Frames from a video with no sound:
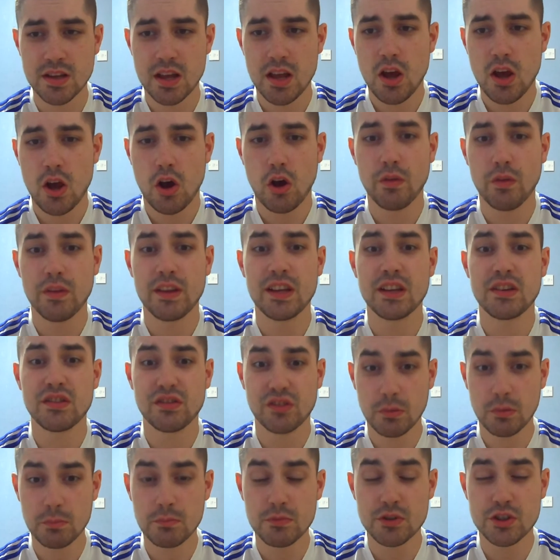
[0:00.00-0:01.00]
on the
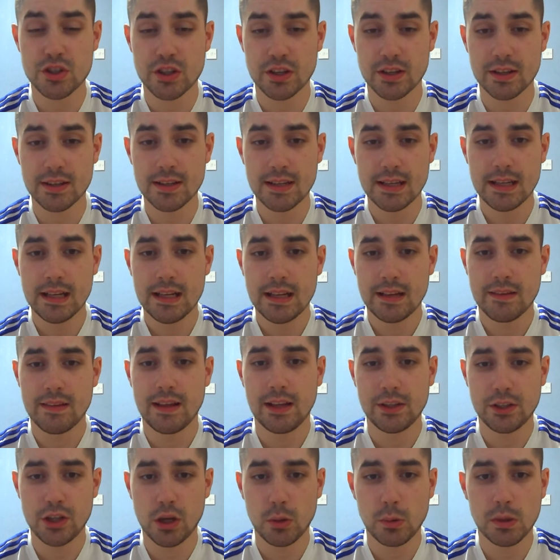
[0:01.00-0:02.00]
assumption
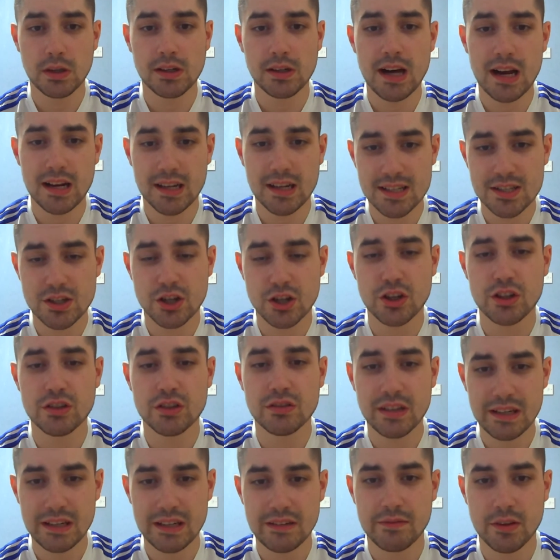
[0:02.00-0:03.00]
that Noa Lang is going to
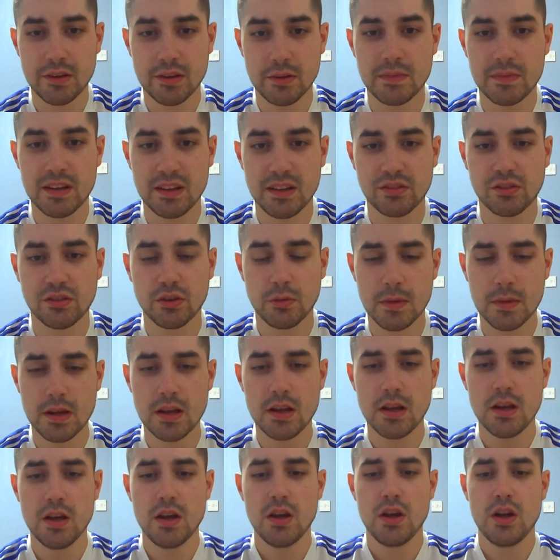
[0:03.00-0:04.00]
leave them this summer.